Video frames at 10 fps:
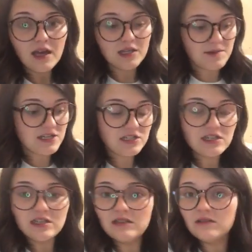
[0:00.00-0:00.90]

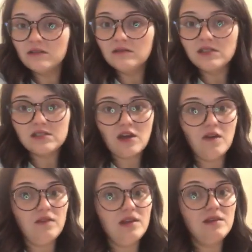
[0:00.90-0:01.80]
especially through this
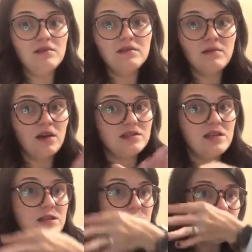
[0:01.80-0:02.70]
COVID
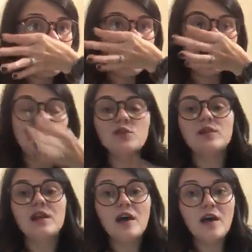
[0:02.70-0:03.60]
nonsense, are
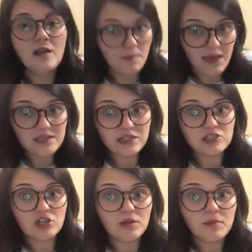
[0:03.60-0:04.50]
doing an amazing
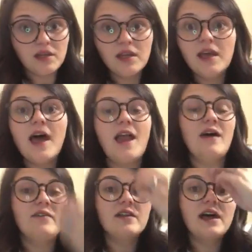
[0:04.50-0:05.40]
job. And I
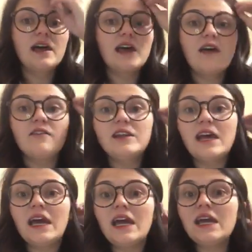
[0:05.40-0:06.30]
feel like every
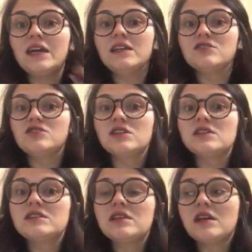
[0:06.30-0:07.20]
day is
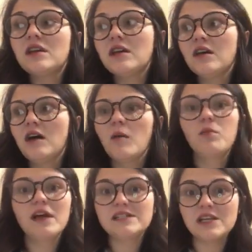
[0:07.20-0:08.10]
just a
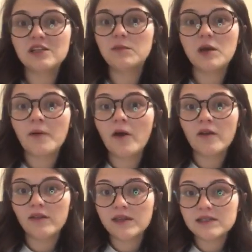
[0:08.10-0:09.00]
blessing to be a part
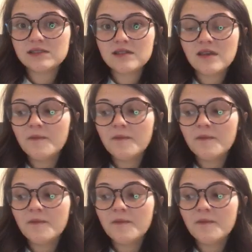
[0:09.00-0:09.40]
of this.